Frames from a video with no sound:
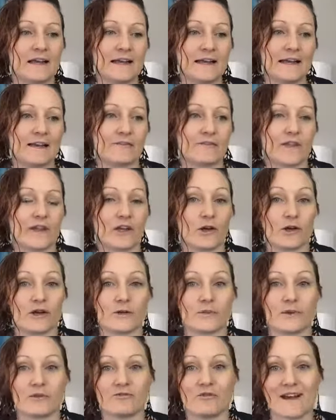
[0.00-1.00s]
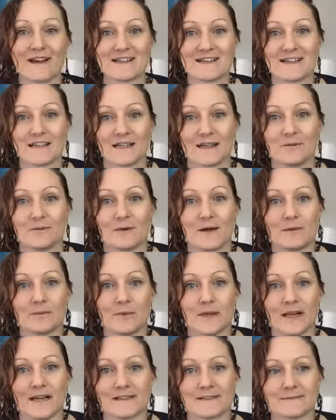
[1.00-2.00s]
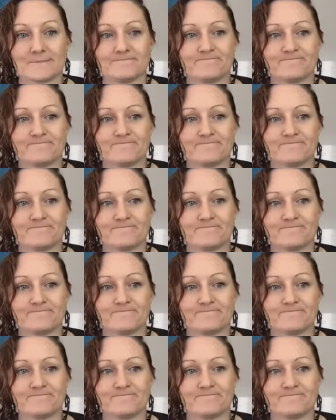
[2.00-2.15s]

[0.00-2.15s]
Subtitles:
if they're going to be renting in one place.